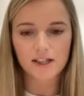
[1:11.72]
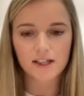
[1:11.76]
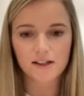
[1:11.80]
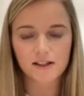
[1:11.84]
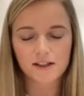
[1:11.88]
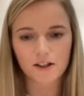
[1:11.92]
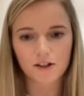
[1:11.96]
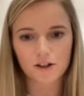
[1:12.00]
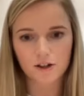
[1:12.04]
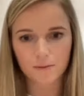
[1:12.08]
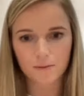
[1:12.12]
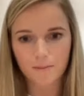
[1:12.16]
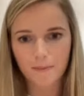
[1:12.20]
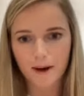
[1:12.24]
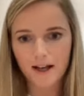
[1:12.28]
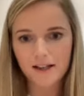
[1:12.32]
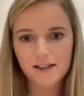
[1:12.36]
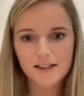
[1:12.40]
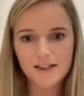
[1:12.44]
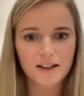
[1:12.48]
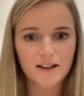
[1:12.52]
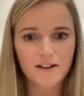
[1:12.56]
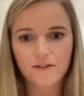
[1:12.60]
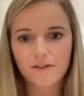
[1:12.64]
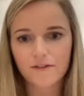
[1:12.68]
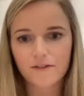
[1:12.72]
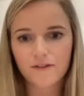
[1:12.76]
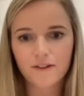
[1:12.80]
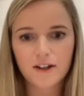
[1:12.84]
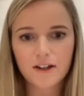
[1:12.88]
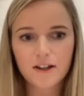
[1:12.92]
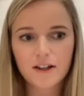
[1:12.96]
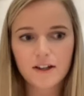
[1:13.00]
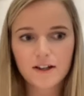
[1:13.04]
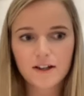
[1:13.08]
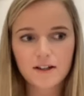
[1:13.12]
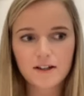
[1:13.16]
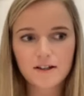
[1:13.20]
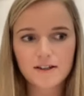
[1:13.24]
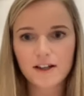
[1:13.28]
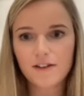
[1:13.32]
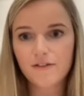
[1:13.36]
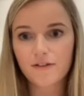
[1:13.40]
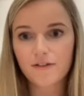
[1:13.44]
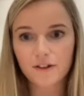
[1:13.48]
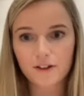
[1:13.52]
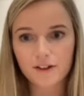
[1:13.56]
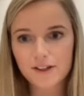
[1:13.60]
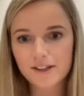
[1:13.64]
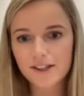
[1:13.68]
such a massive
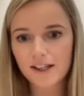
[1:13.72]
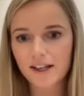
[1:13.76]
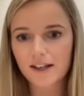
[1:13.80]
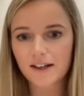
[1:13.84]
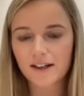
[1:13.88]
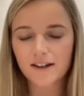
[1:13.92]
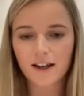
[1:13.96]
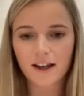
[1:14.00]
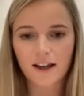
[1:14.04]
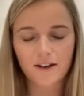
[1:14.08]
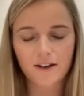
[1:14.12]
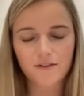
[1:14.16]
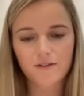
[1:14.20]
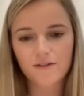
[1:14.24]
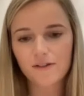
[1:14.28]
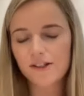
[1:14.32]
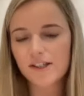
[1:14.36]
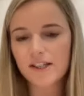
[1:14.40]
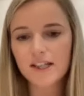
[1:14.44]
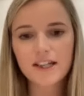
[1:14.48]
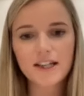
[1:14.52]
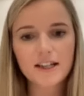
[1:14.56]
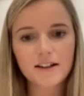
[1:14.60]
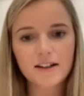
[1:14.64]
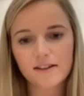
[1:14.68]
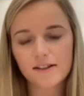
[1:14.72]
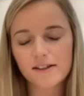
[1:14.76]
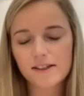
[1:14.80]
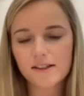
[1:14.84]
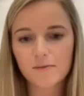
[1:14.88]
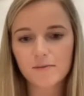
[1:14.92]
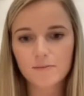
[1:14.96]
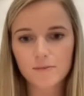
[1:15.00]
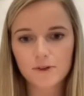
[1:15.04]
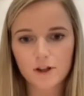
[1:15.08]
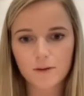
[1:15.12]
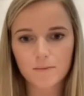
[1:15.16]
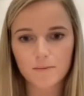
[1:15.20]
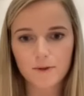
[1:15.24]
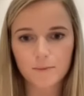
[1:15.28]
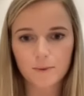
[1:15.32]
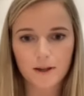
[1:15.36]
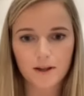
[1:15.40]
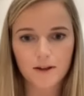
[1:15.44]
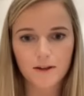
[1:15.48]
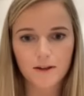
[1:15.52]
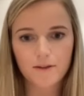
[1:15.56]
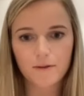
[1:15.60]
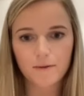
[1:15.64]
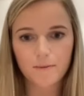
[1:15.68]
difference in fatigue and symptoms
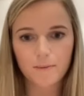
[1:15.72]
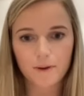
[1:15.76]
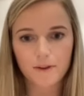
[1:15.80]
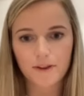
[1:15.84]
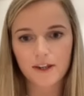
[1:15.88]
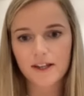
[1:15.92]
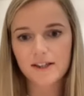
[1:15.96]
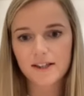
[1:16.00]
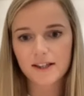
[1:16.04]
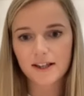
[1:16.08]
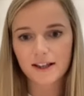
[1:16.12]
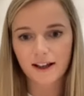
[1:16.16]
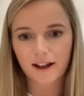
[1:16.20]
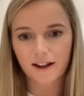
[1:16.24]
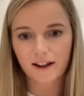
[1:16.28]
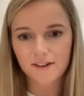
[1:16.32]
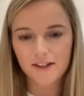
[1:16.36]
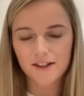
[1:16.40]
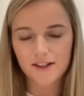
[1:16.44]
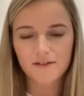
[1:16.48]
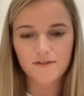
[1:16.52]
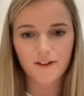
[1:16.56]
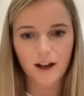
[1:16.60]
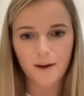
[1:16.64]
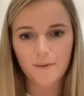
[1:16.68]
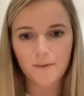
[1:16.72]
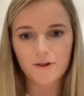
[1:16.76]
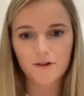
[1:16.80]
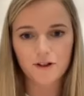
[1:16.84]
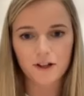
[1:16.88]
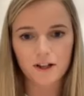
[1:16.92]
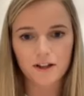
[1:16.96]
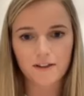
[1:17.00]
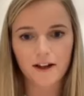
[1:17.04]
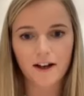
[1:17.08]
with eating anti-inflammatory.